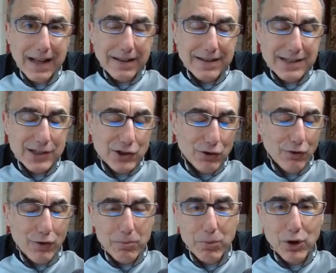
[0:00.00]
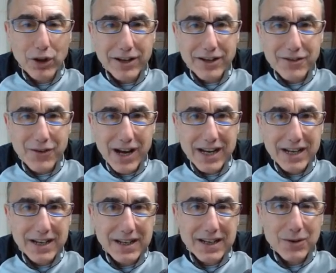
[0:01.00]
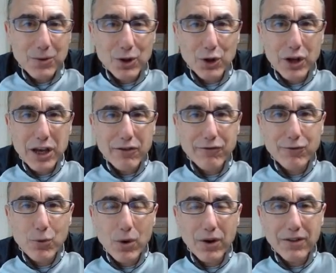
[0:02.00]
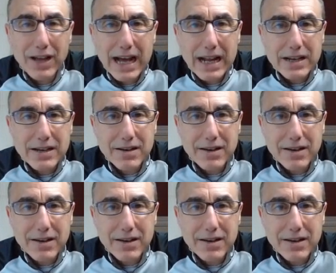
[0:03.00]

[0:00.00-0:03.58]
silver bullet, right? We're looking for that